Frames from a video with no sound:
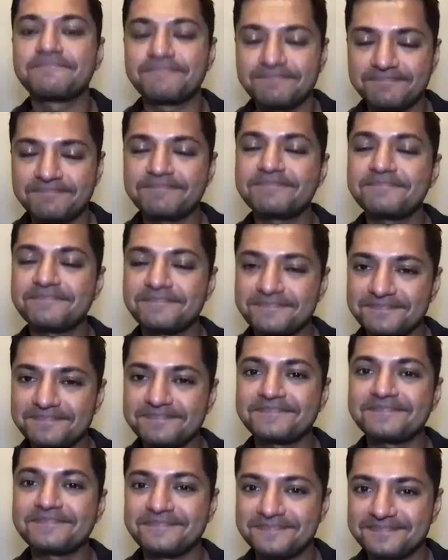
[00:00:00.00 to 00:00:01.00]
So the
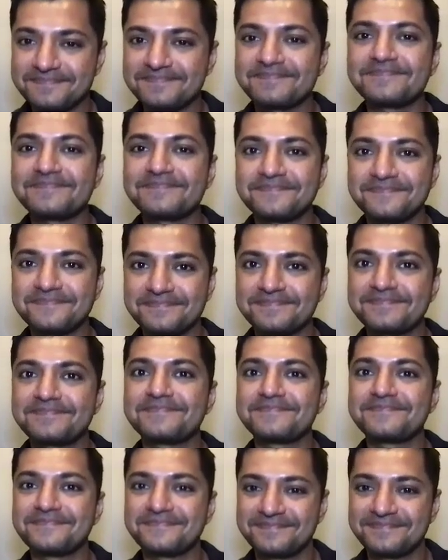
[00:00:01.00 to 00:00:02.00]
person who
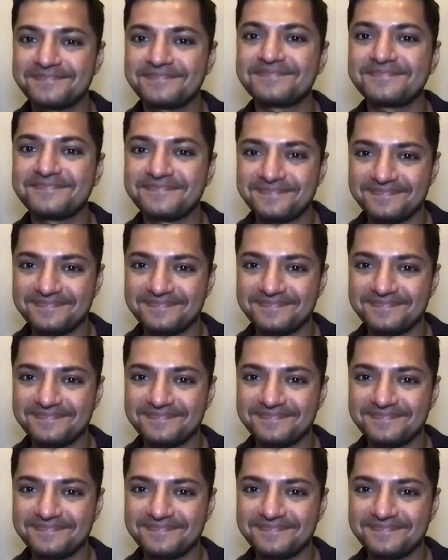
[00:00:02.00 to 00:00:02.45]
makes the intimate